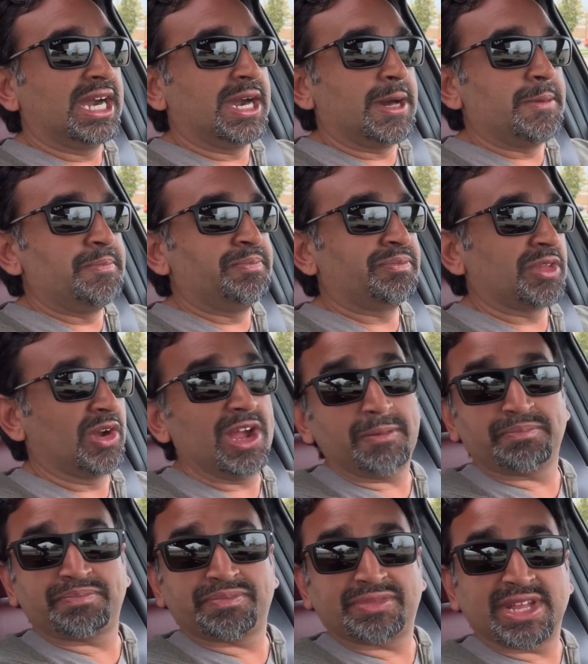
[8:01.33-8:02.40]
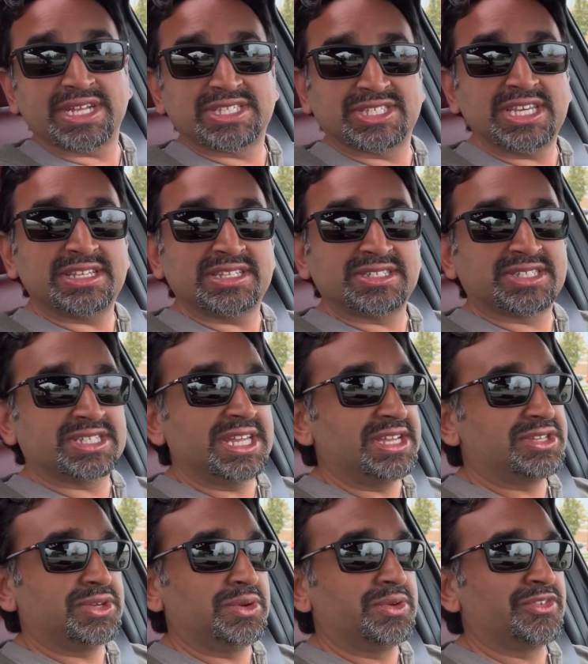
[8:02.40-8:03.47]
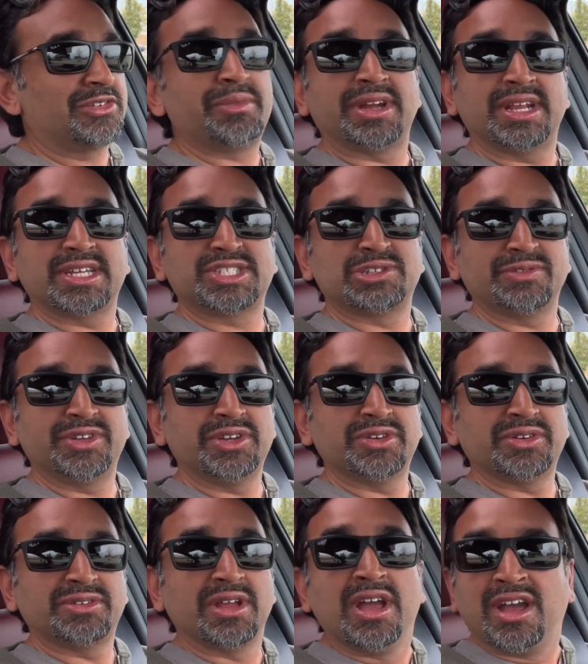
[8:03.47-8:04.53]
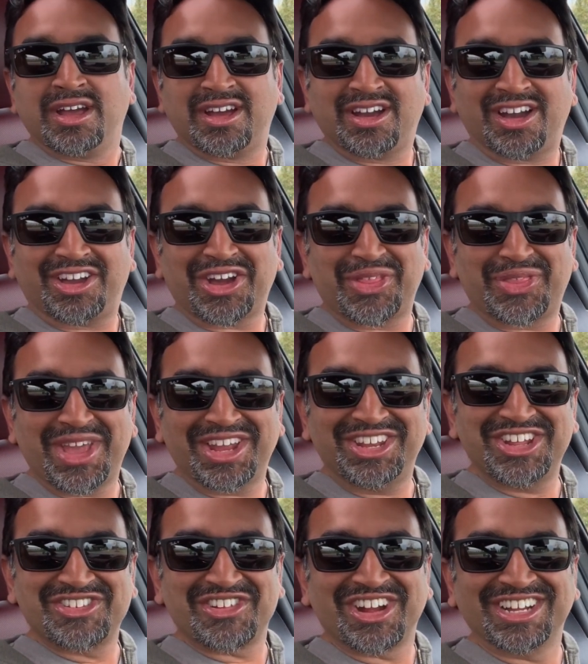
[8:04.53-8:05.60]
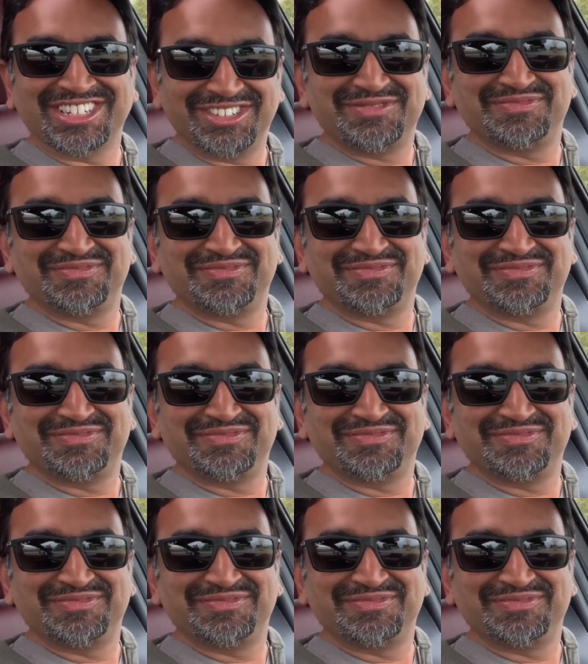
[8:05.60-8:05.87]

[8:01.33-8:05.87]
All right, that's it. Stay tuned for my next review. I got the ending right.